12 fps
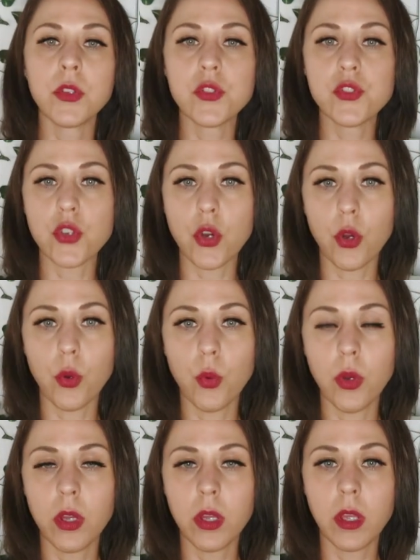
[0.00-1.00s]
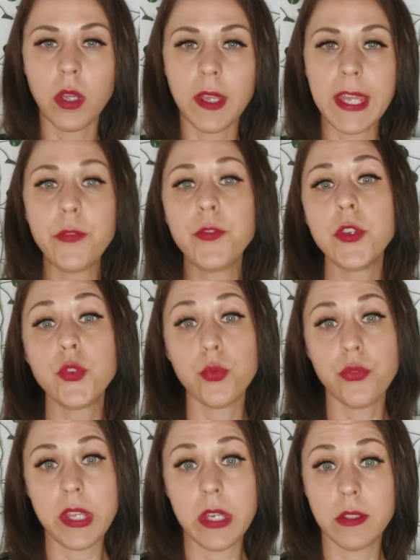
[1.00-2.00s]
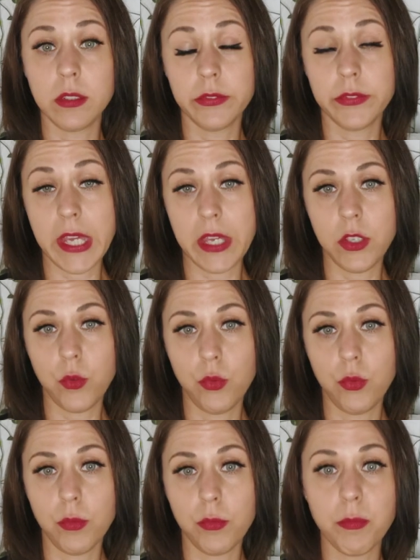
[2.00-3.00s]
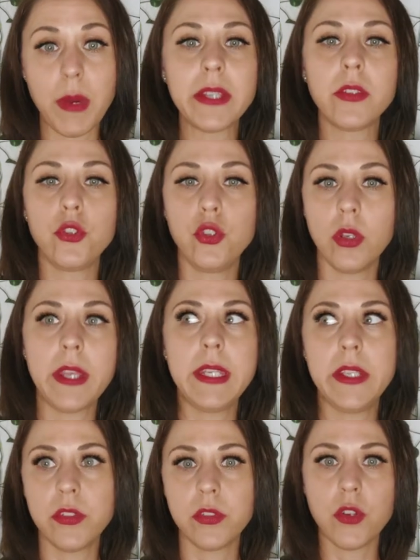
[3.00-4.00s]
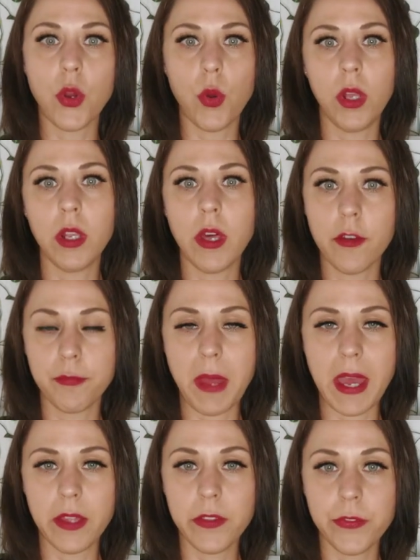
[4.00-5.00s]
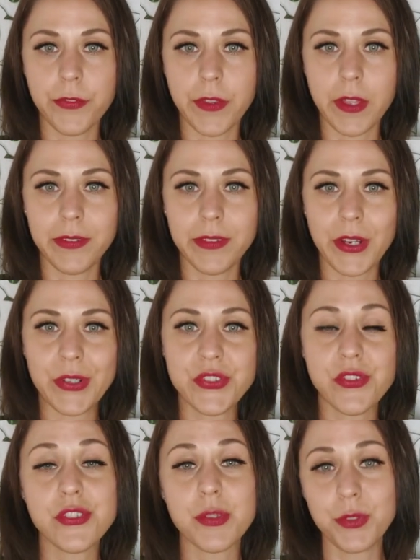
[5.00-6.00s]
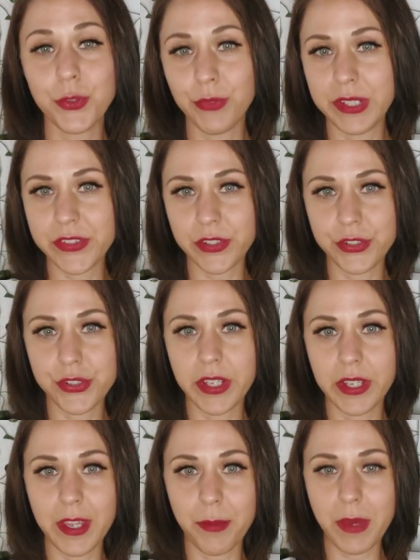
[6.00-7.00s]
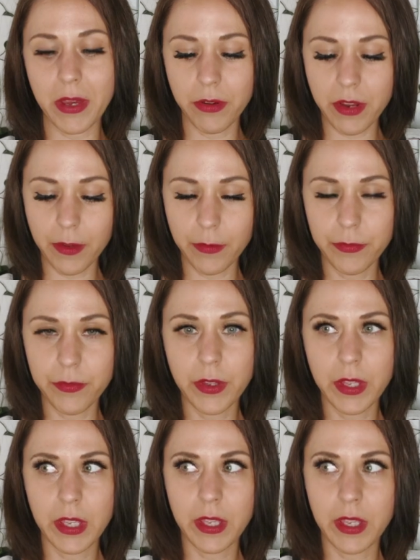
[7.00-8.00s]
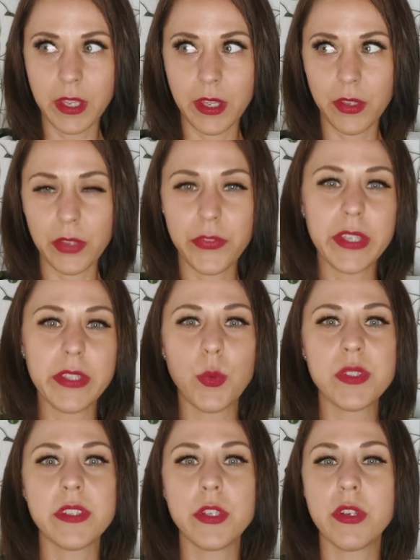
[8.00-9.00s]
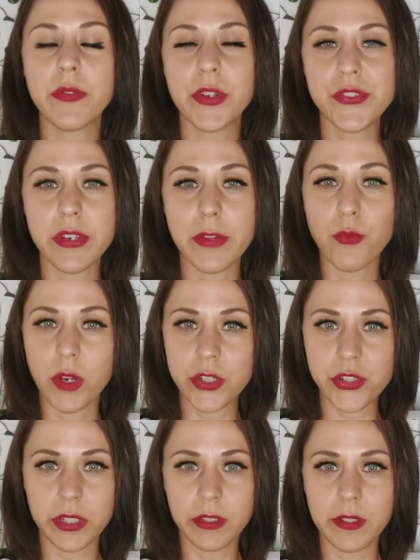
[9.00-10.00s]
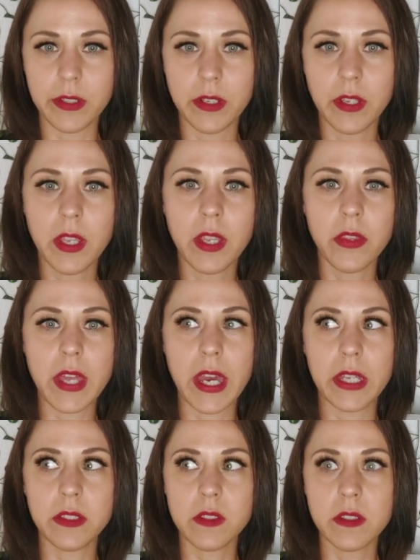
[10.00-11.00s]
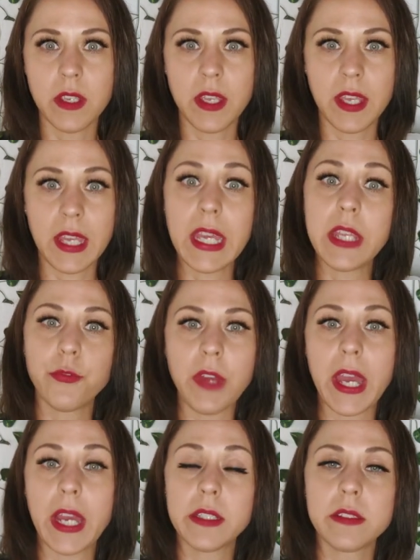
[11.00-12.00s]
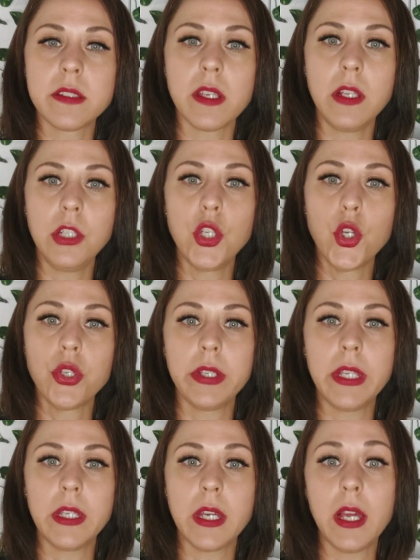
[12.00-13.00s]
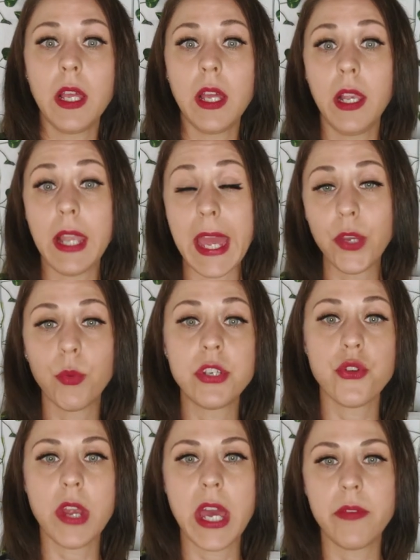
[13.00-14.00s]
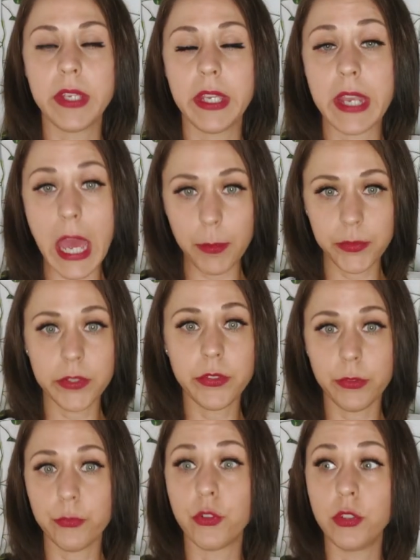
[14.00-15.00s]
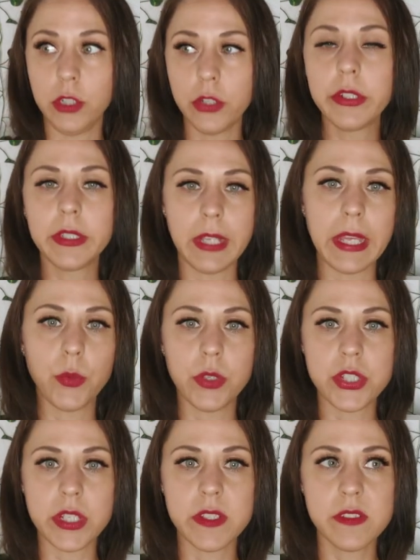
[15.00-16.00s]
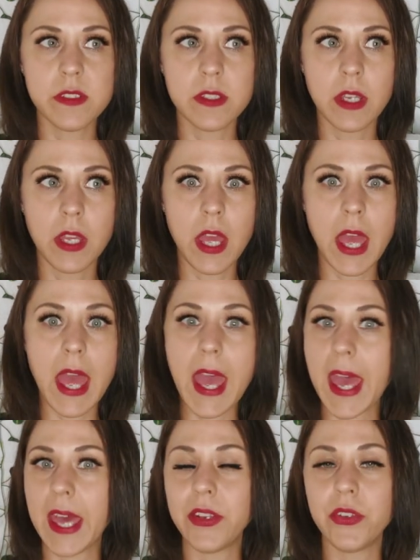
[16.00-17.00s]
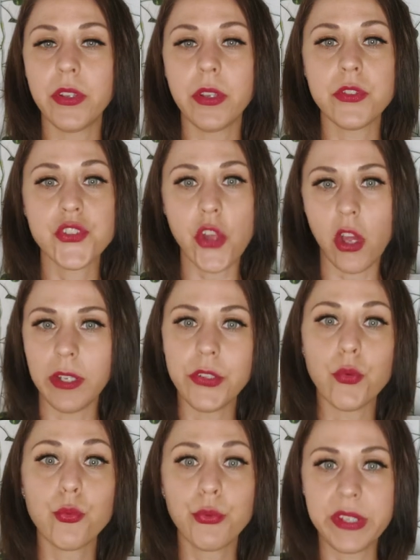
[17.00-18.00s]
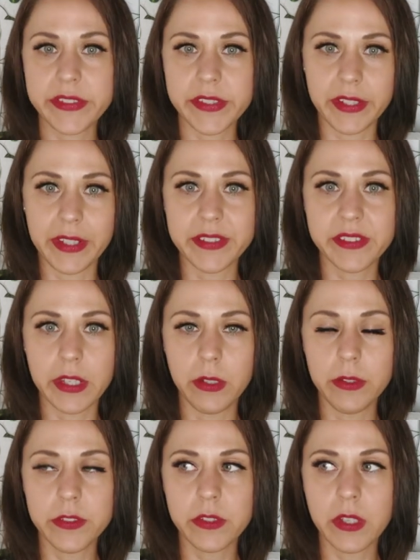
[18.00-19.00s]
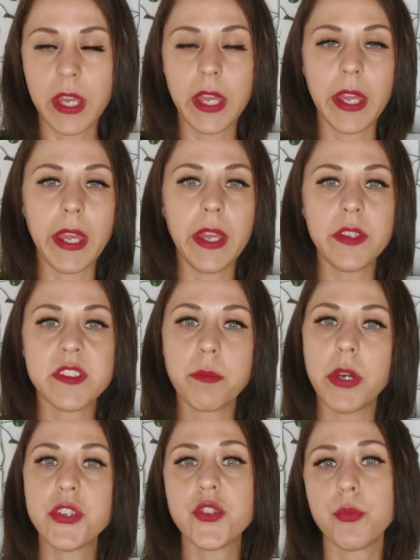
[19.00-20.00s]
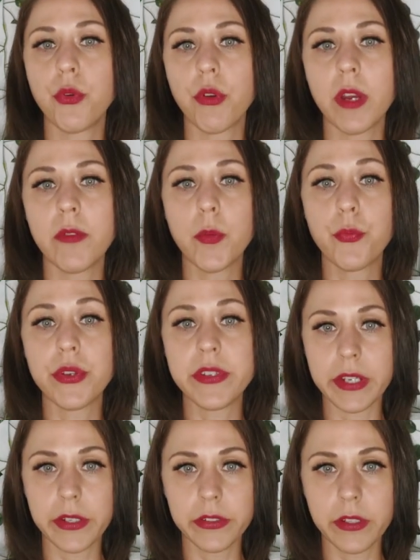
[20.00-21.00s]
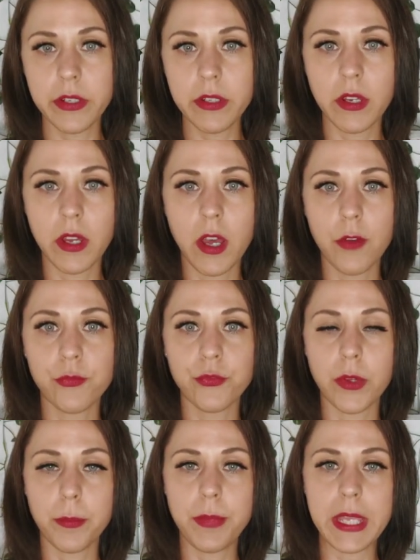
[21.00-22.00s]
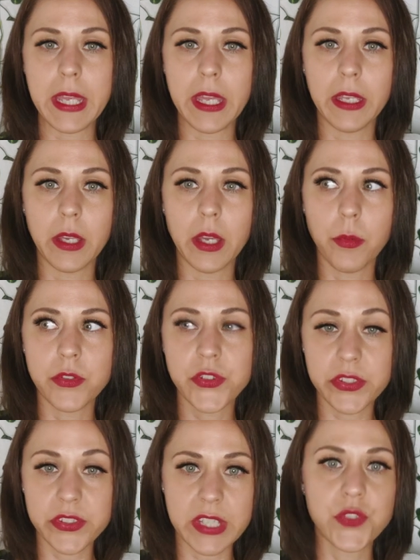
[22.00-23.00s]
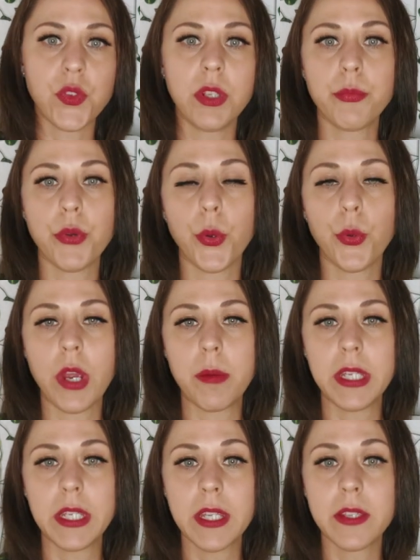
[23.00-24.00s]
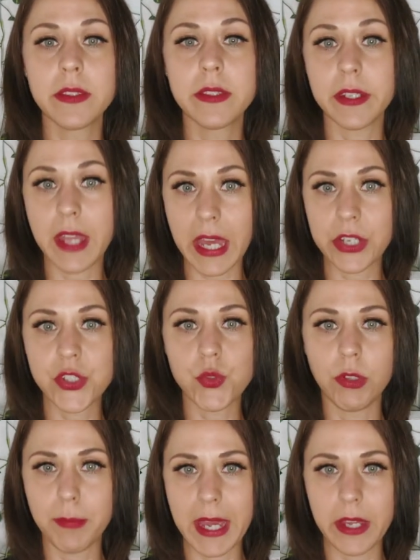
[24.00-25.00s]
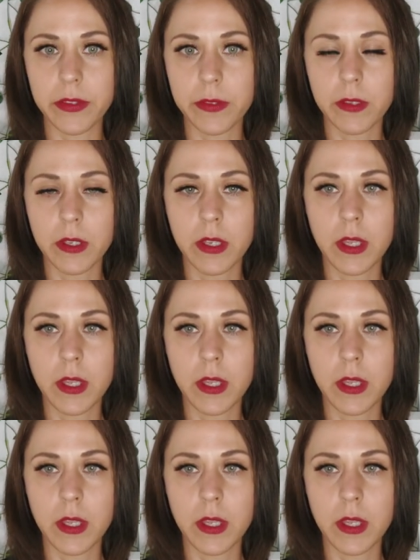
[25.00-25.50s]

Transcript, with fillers: So if you do think that you might need to know a lot of math, there's some new research that came out of, I think it was the University of Washington, that in fact learning a language or having an aptitude for learning languages and solid reasoning skills is much more of a predictor of being successful in programming than actual math.